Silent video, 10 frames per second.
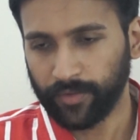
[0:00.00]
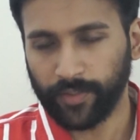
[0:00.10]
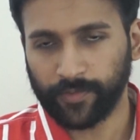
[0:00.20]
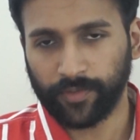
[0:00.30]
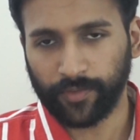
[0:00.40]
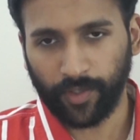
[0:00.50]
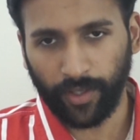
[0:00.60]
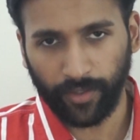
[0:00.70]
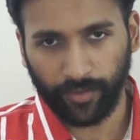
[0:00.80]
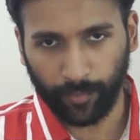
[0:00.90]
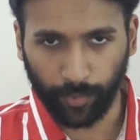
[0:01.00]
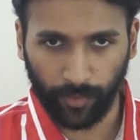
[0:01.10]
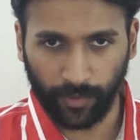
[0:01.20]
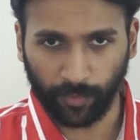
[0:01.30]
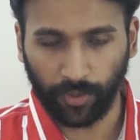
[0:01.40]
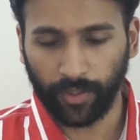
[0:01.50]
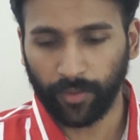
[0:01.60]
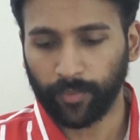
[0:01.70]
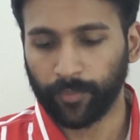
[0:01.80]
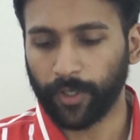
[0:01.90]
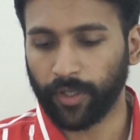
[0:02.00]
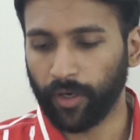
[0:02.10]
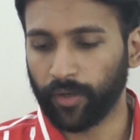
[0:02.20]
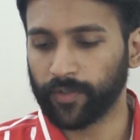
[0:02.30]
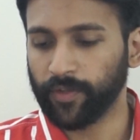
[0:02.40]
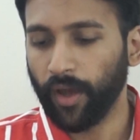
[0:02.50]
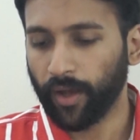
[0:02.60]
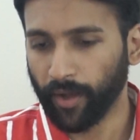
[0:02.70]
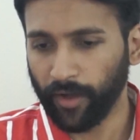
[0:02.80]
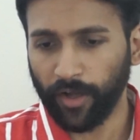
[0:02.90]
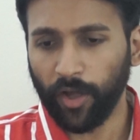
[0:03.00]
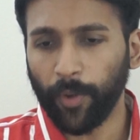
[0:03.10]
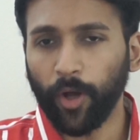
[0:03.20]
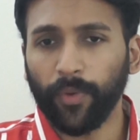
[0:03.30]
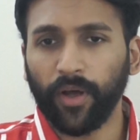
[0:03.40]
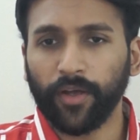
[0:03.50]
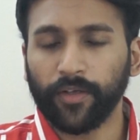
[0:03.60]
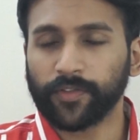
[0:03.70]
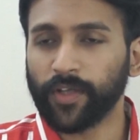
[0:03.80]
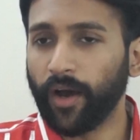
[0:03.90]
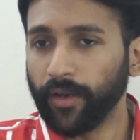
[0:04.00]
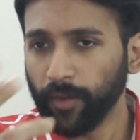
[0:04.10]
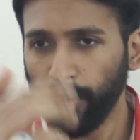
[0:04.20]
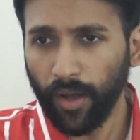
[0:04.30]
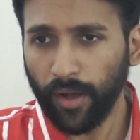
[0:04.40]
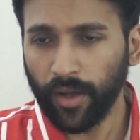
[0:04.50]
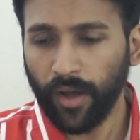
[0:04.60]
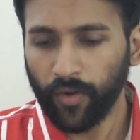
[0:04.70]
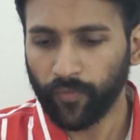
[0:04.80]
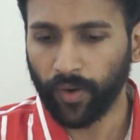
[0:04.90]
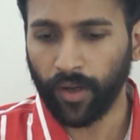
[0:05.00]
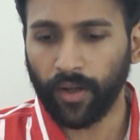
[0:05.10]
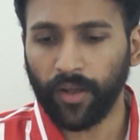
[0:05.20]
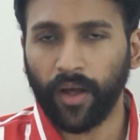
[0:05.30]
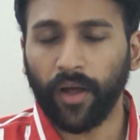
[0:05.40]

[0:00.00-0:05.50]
That's just like the previous one, but here it is Gaga Baba Sariva Vatapi